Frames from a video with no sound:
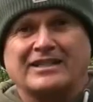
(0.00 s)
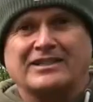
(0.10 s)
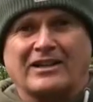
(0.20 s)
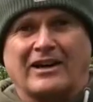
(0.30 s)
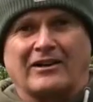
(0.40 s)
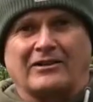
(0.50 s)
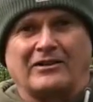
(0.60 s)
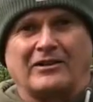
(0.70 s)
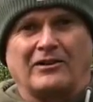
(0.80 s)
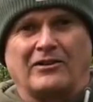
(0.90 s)

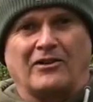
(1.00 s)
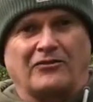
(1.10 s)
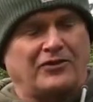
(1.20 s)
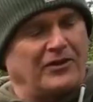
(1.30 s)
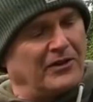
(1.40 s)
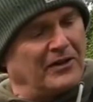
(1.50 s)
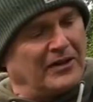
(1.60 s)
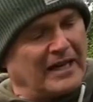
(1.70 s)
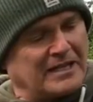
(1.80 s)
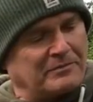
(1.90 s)
style of
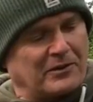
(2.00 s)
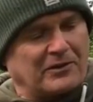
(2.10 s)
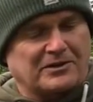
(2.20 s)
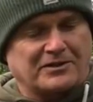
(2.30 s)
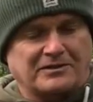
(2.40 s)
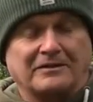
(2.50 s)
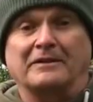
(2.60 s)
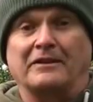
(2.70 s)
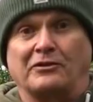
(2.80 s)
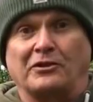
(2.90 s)
nest box,
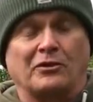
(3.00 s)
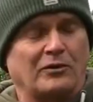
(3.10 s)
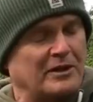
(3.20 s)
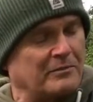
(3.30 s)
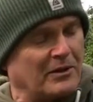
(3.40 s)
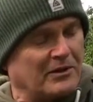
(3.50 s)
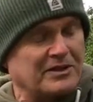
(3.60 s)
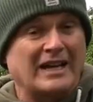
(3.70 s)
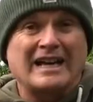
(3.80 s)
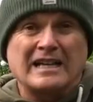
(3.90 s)
if you can call it a
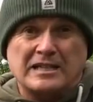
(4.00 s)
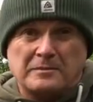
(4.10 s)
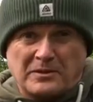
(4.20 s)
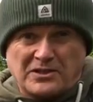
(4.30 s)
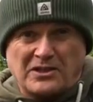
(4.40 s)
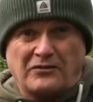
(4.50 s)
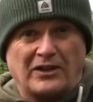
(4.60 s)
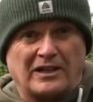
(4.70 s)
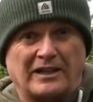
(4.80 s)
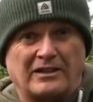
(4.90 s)
box,
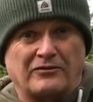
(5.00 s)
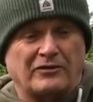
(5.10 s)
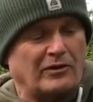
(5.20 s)
specifically for